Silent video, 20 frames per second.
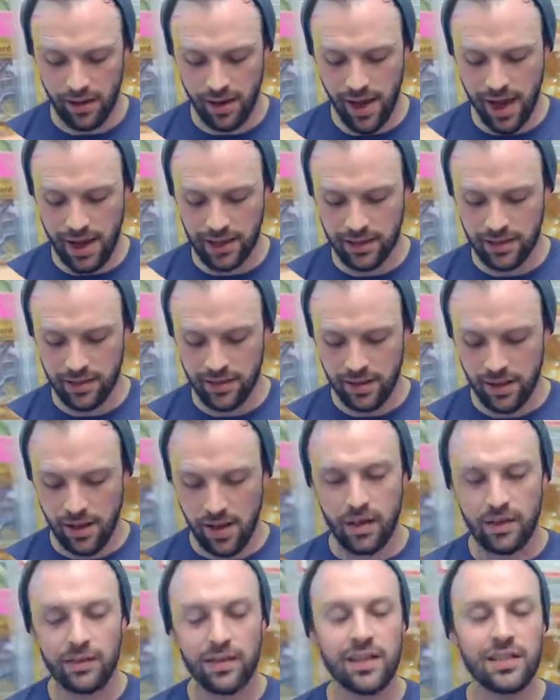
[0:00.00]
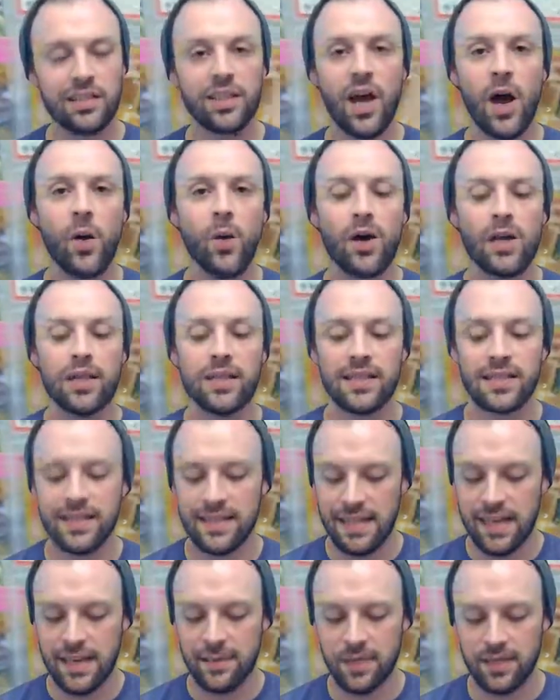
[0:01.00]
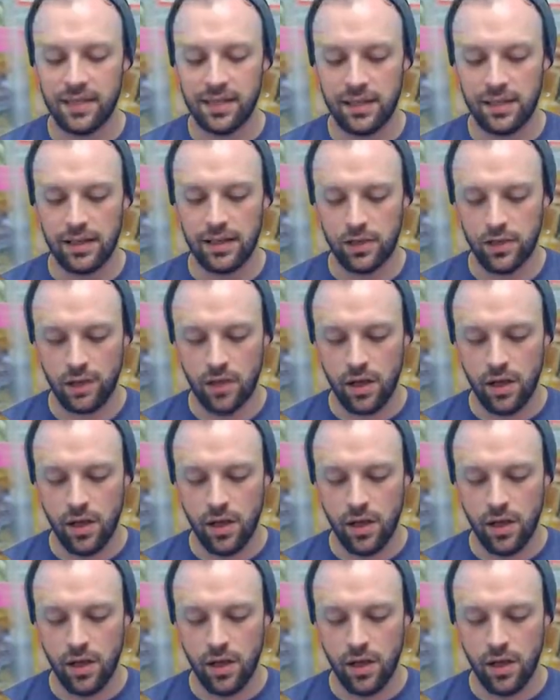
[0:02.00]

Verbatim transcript: Next, let's go with Steam Siege.